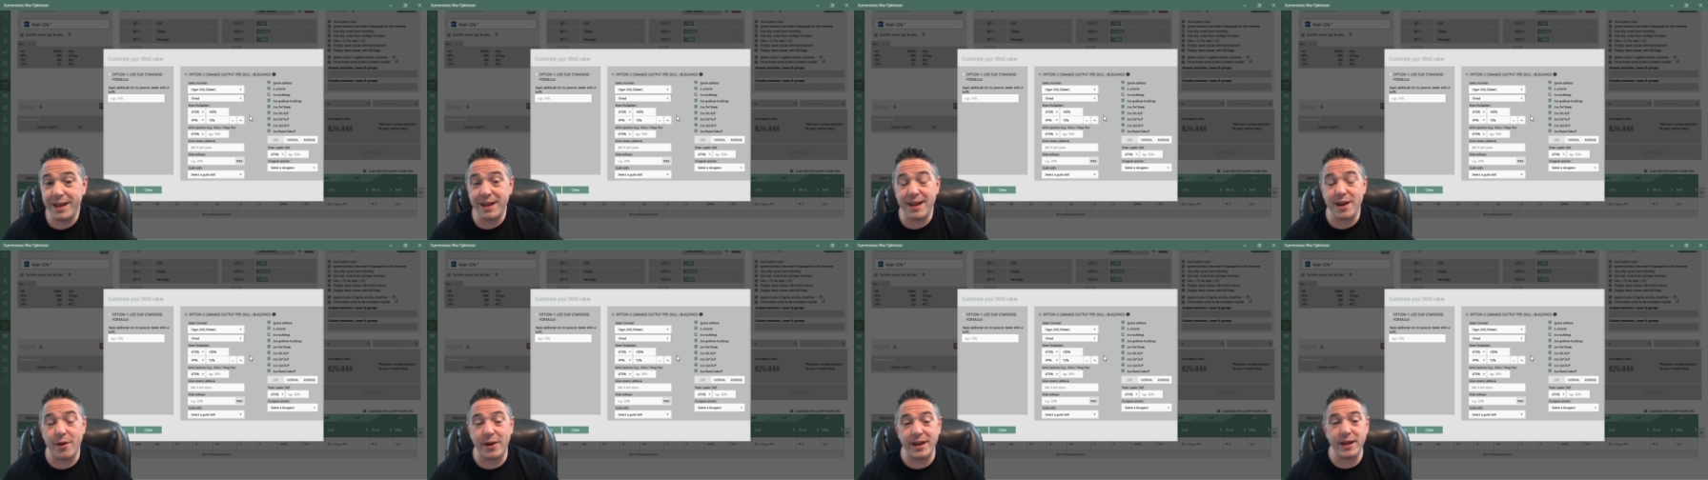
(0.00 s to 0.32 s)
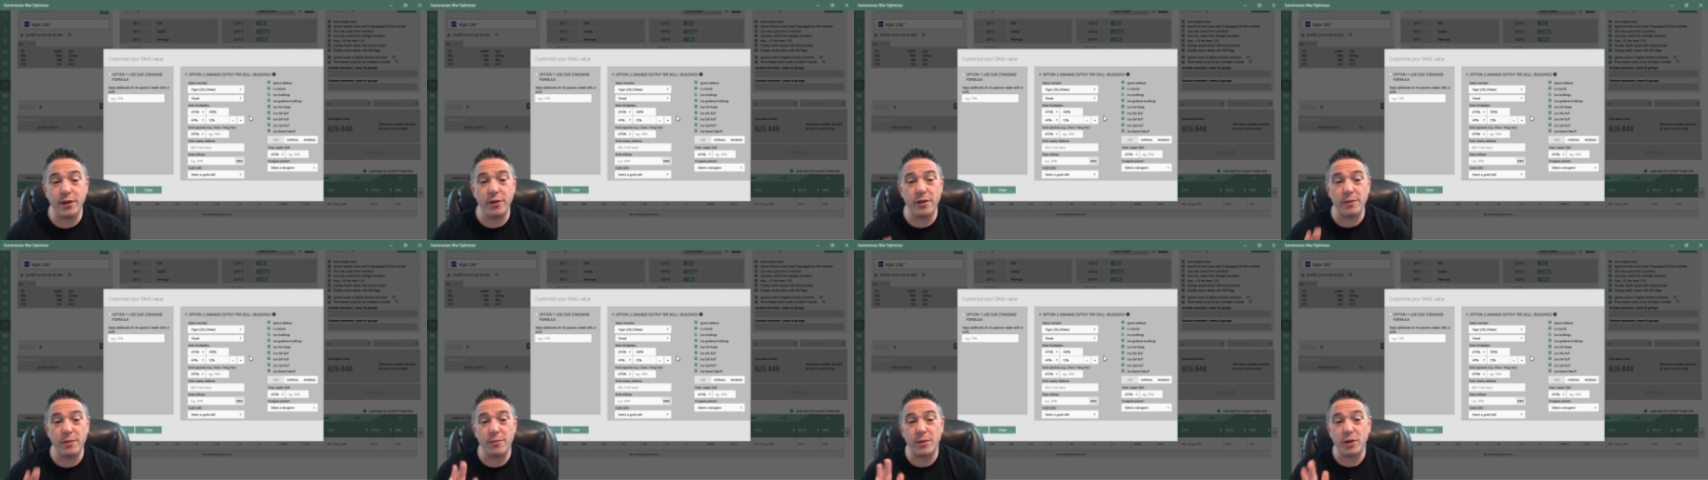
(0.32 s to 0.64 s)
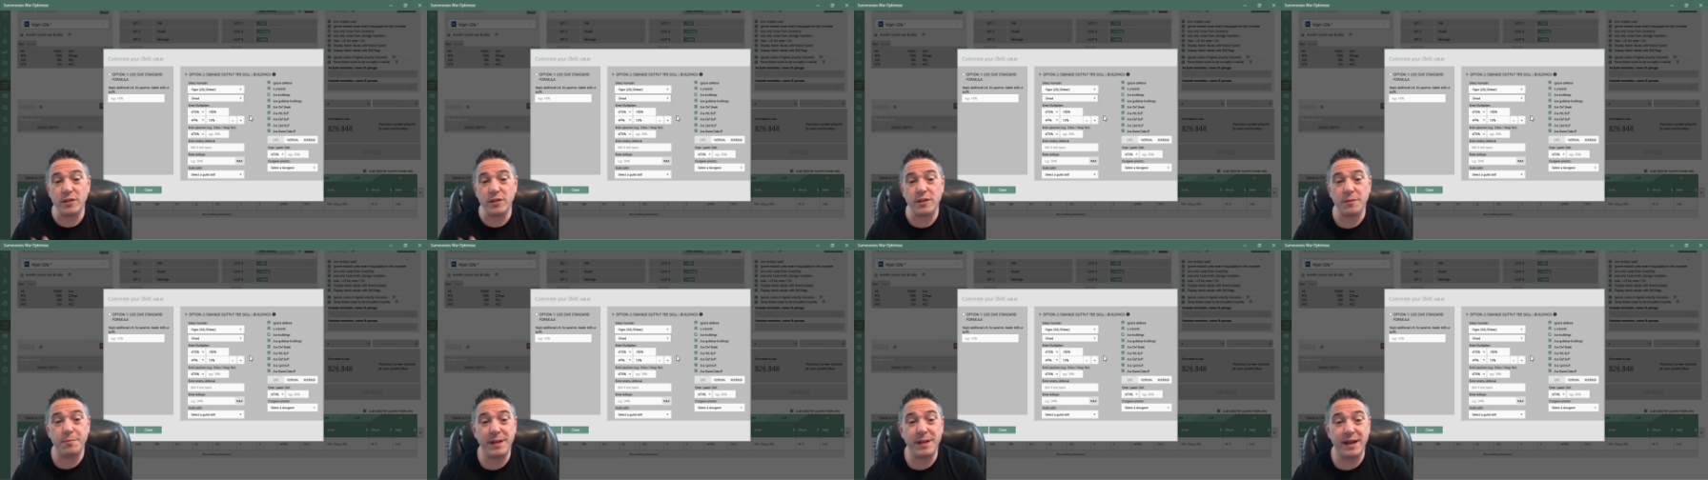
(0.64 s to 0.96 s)
Now, I know the
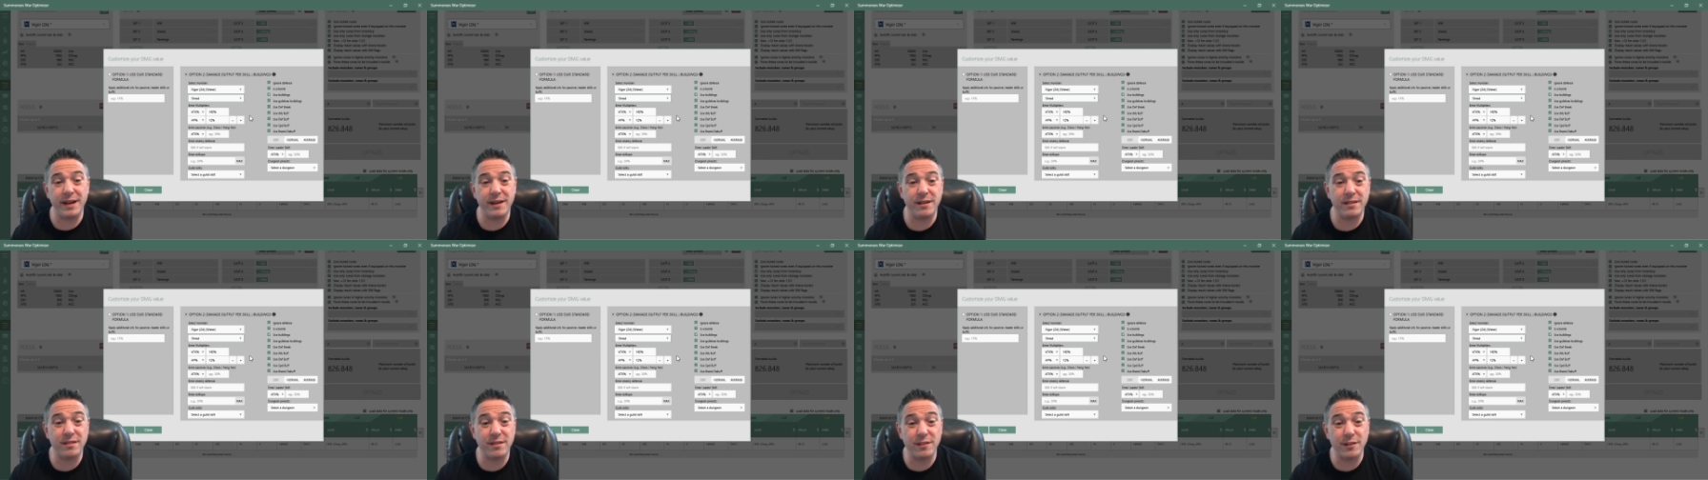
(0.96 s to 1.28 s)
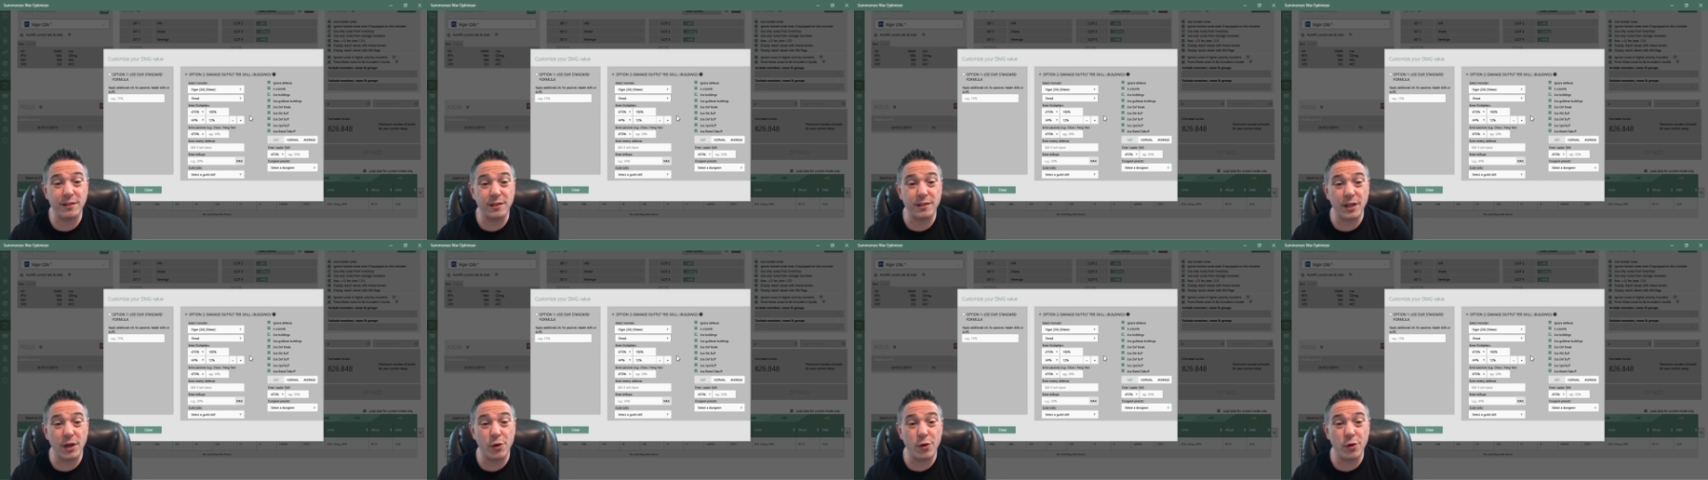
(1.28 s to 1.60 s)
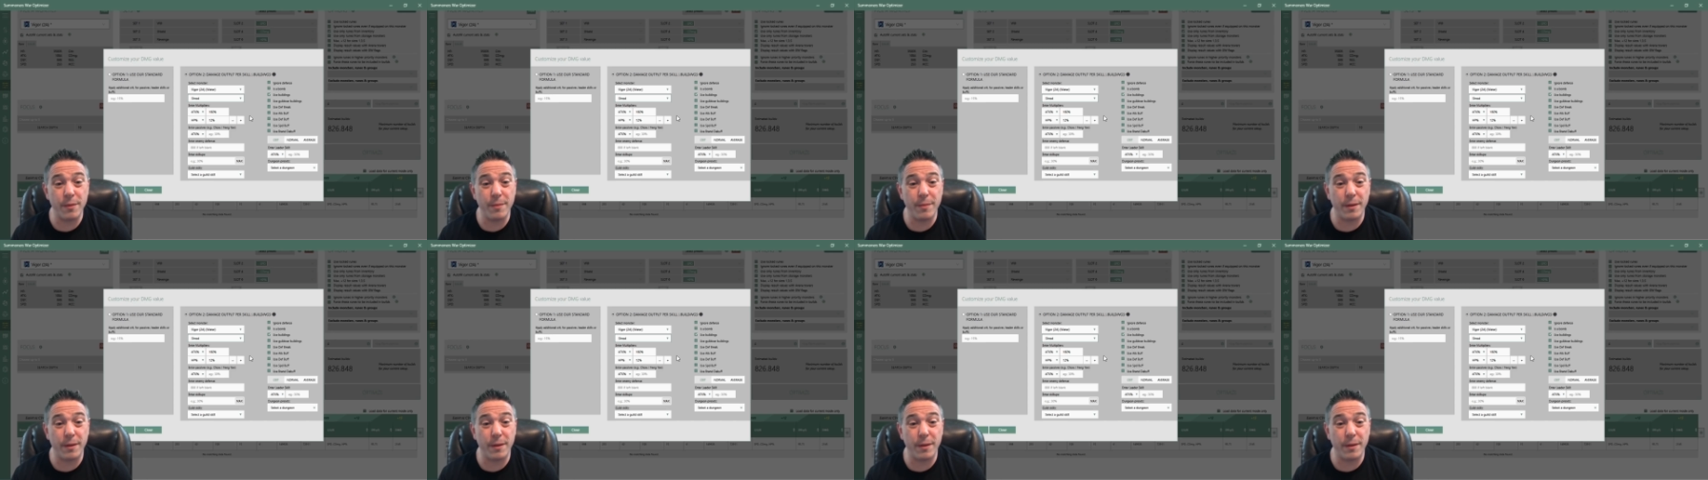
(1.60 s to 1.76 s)
multipliers look lower,